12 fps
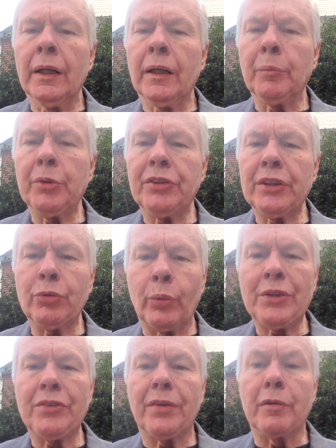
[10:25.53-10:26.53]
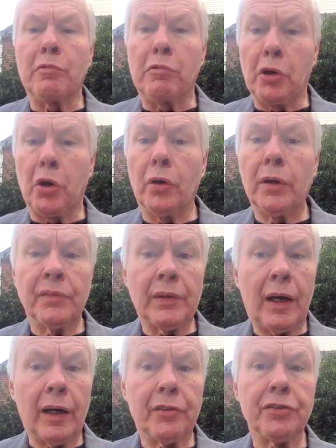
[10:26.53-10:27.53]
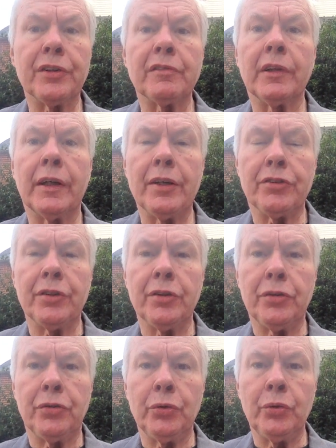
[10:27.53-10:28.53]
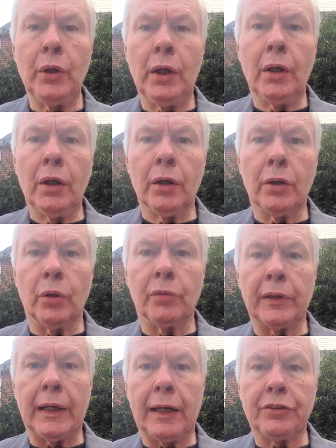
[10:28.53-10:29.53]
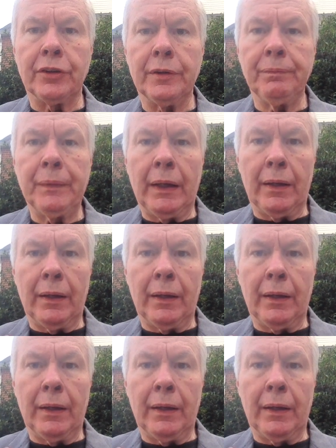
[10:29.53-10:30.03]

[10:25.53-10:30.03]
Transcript: Number 6, what's the role of Congress in relation to covert action?